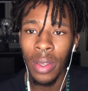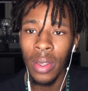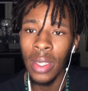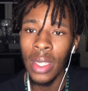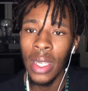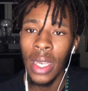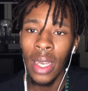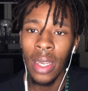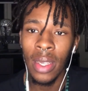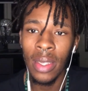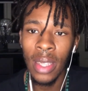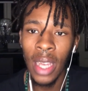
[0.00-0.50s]
see
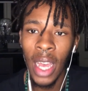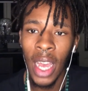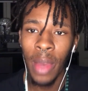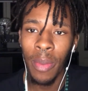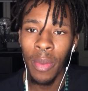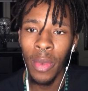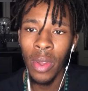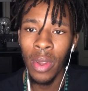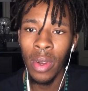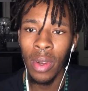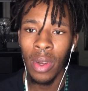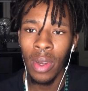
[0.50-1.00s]

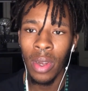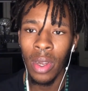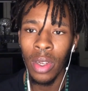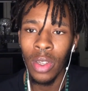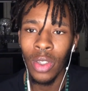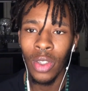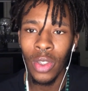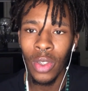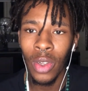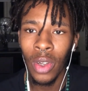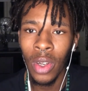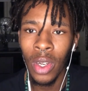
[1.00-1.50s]
excitement and
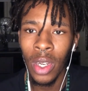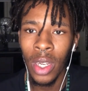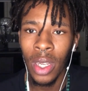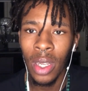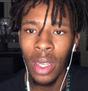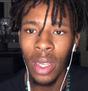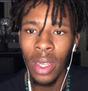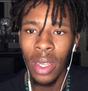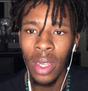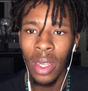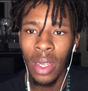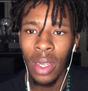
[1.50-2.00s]
joy.
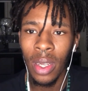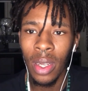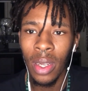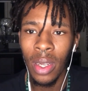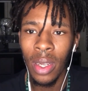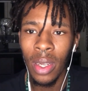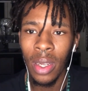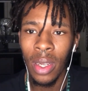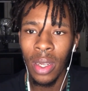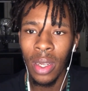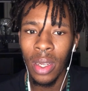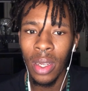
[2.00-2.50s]

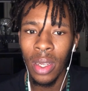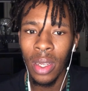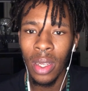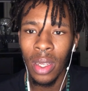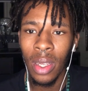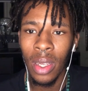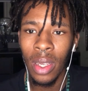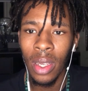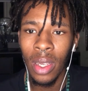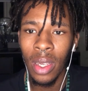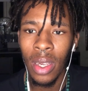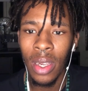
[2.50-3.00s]

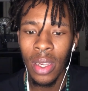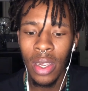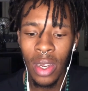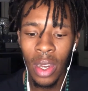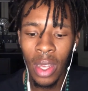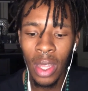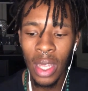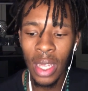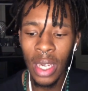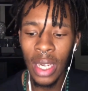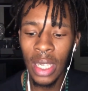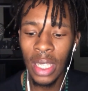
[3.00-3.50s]
You know,
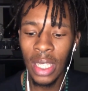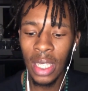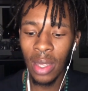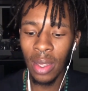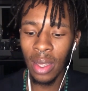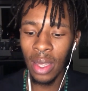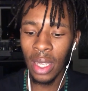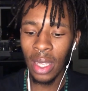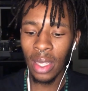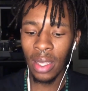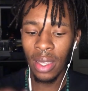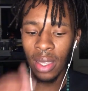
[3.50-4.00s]
there
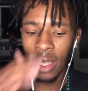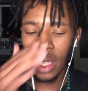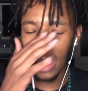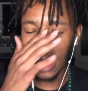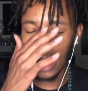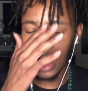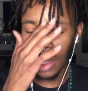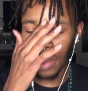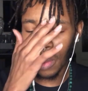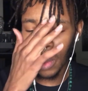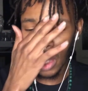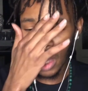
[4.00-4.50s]
needs
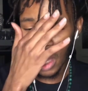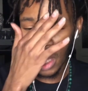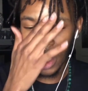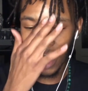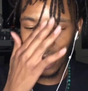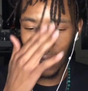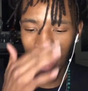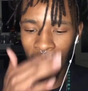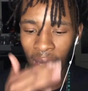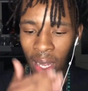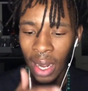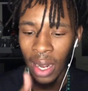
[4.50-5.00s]
to be
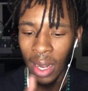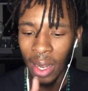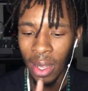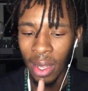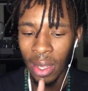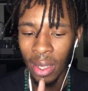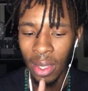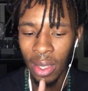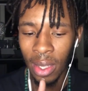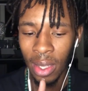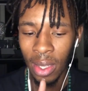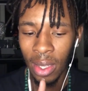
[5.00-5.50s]
this,
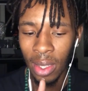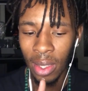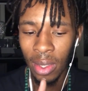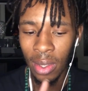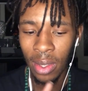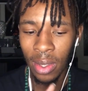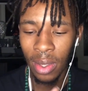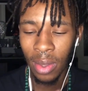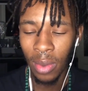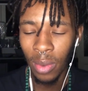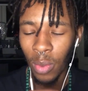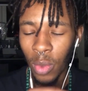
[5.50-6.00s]

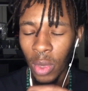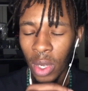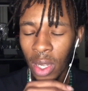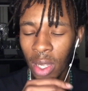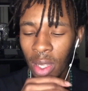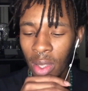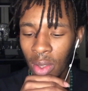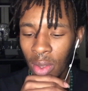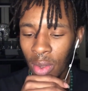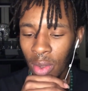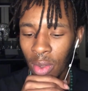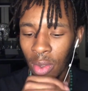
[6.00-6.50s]
we
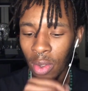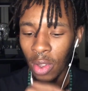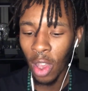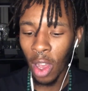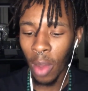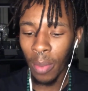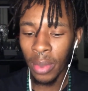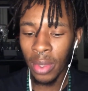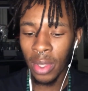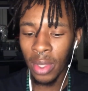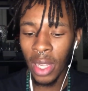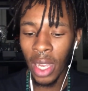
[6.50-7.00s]
need to
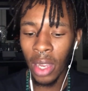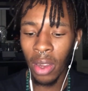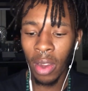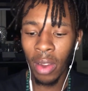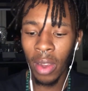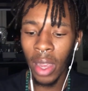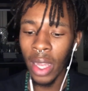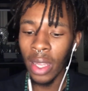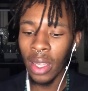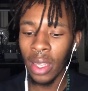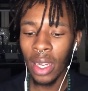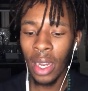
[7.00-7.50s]
stop
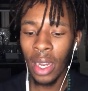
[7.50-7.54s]
segregating